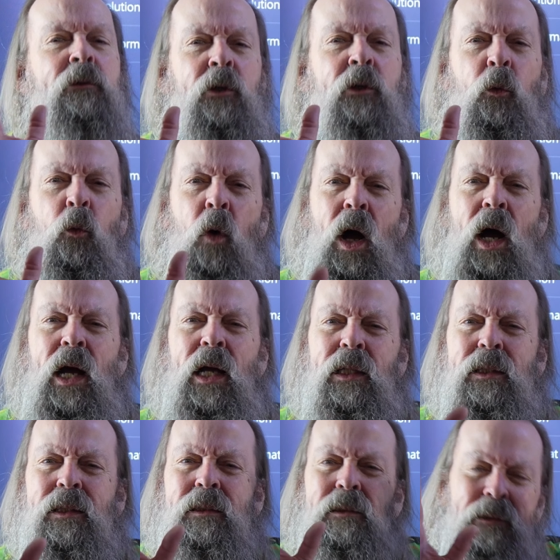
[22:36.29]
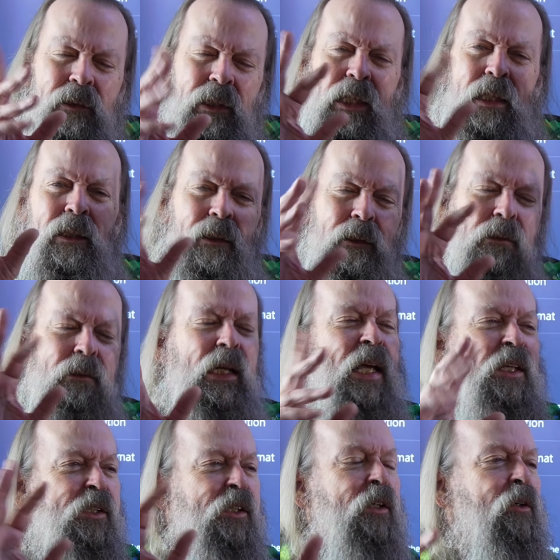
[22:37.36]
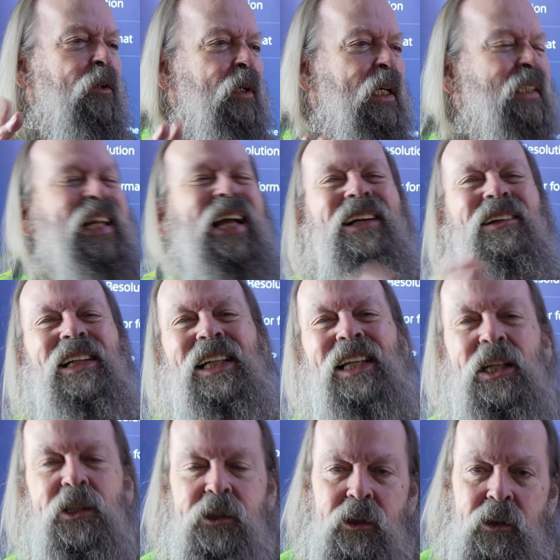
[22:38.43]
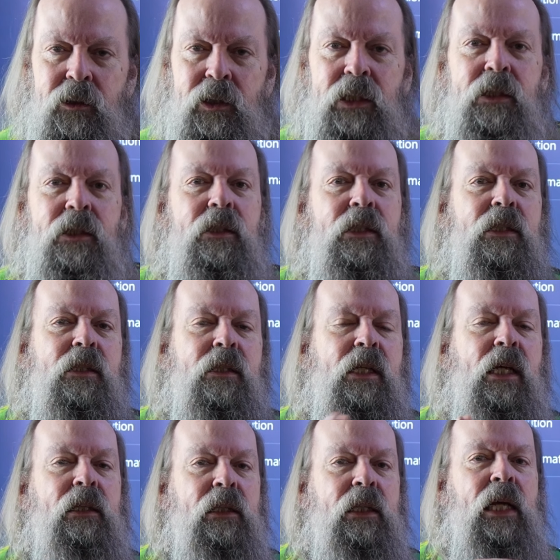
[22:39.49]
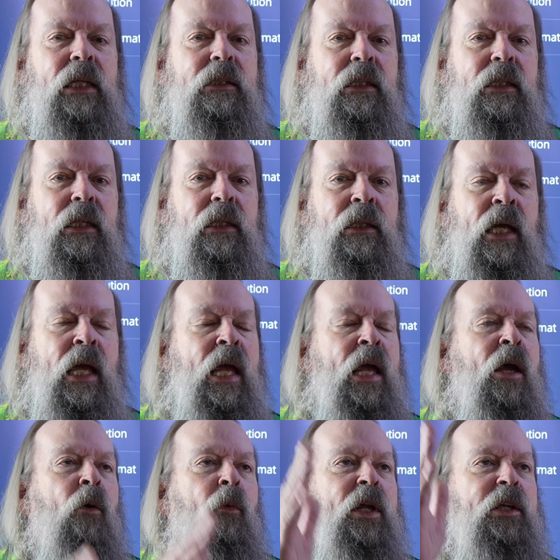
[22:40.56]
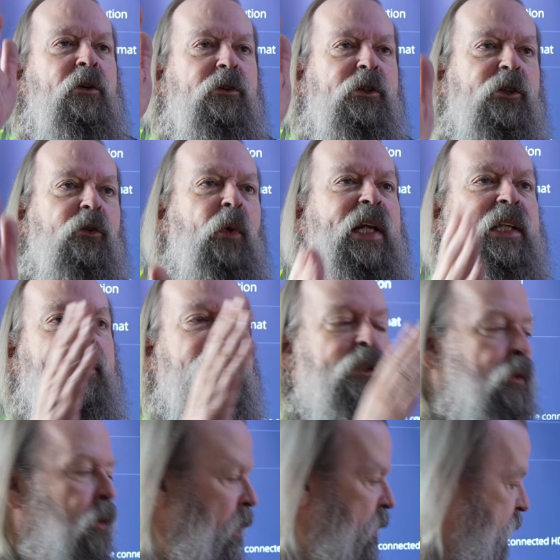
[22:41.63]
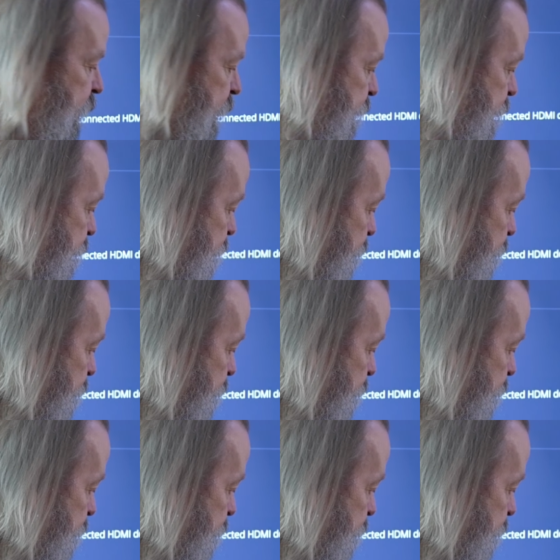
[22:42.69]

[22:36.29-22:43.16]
The one little issue, it's not really an issue, it's just when you switch sources.